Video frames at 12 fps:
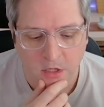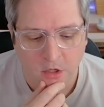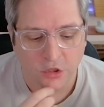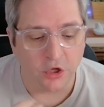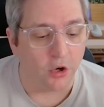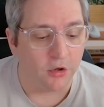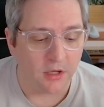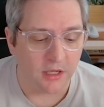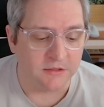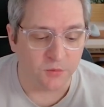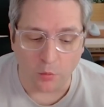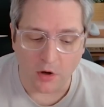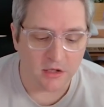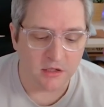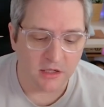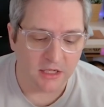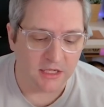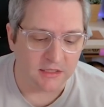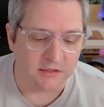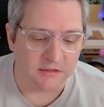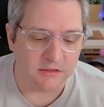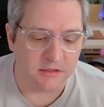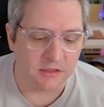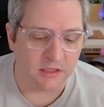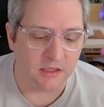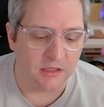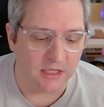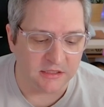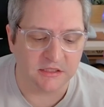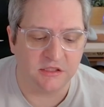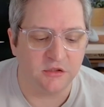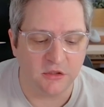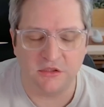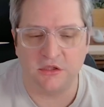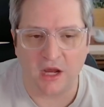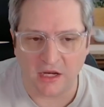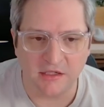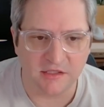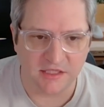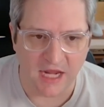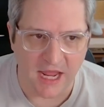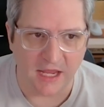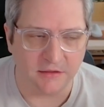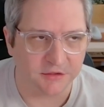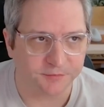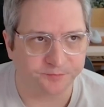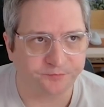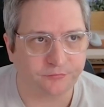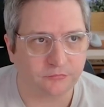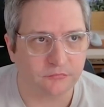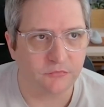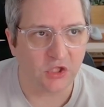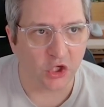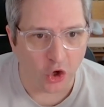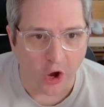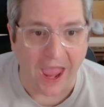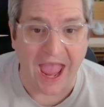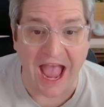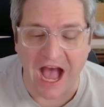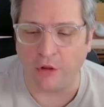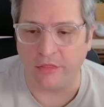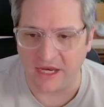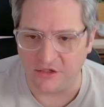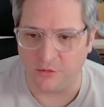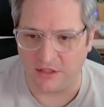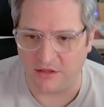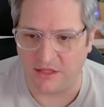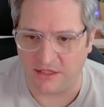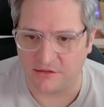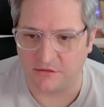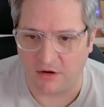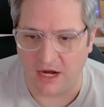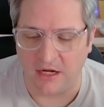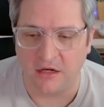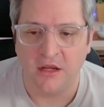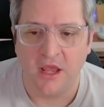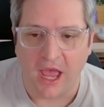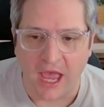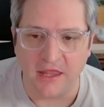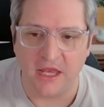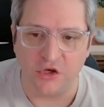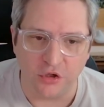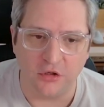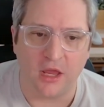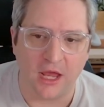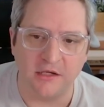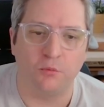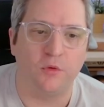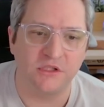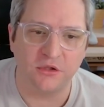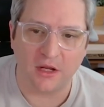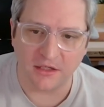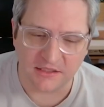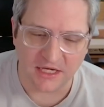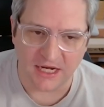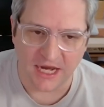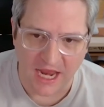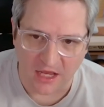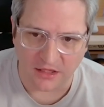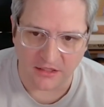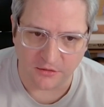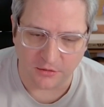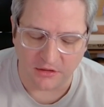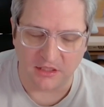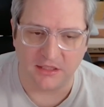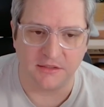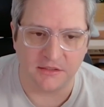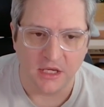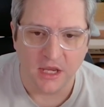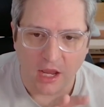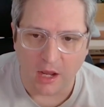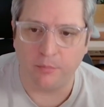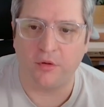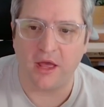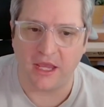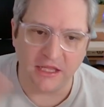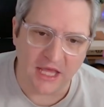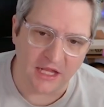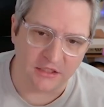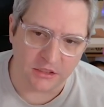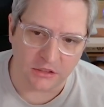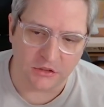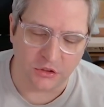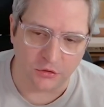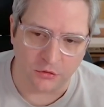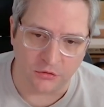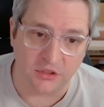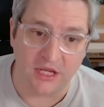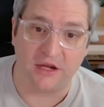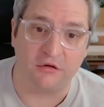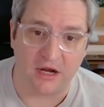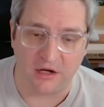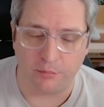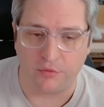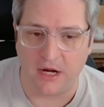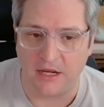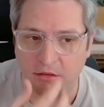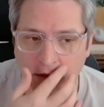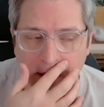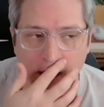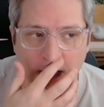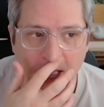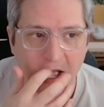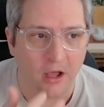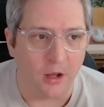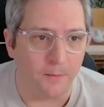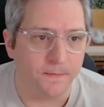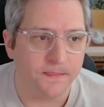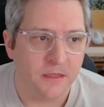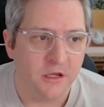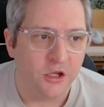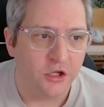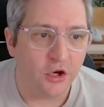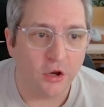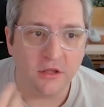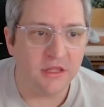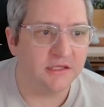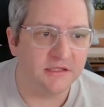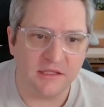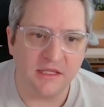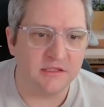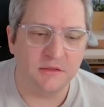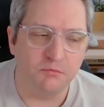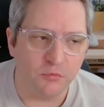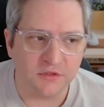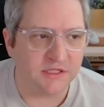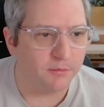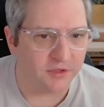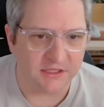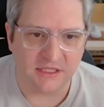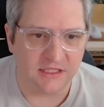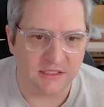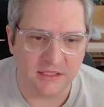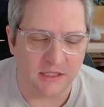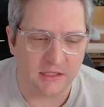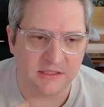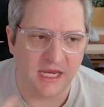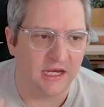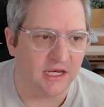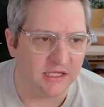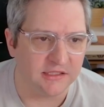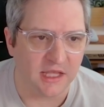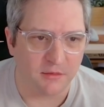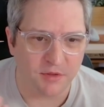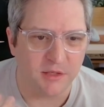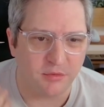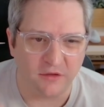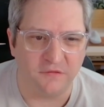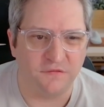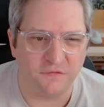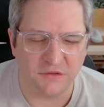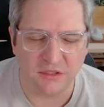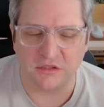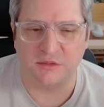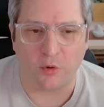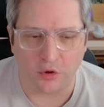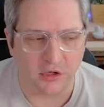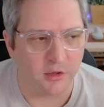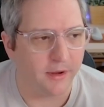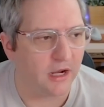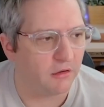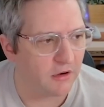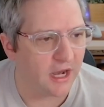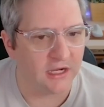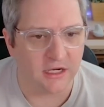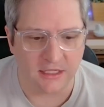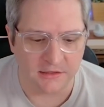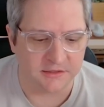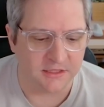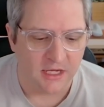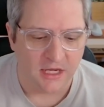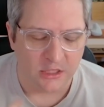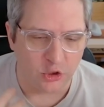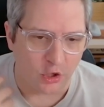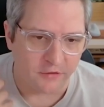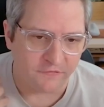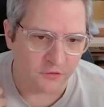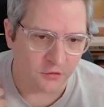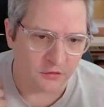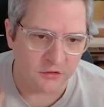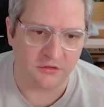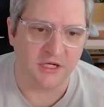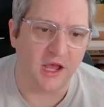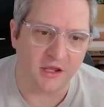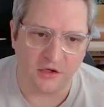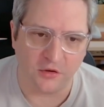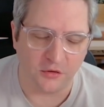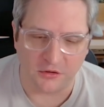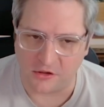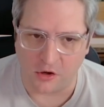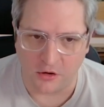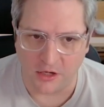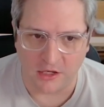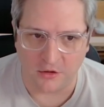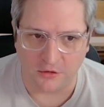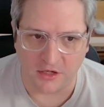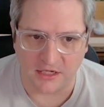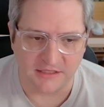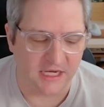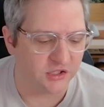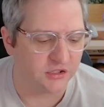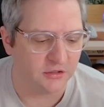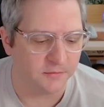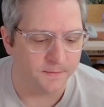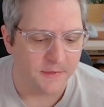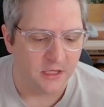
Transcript: It's one is it's to understand, how they're doing things, right? And then once you understand how they're doing things, applying that to get greater breadth. And there's more simplistic techniques that people have sort of spoken about, right? Is, if you're targeting an organization,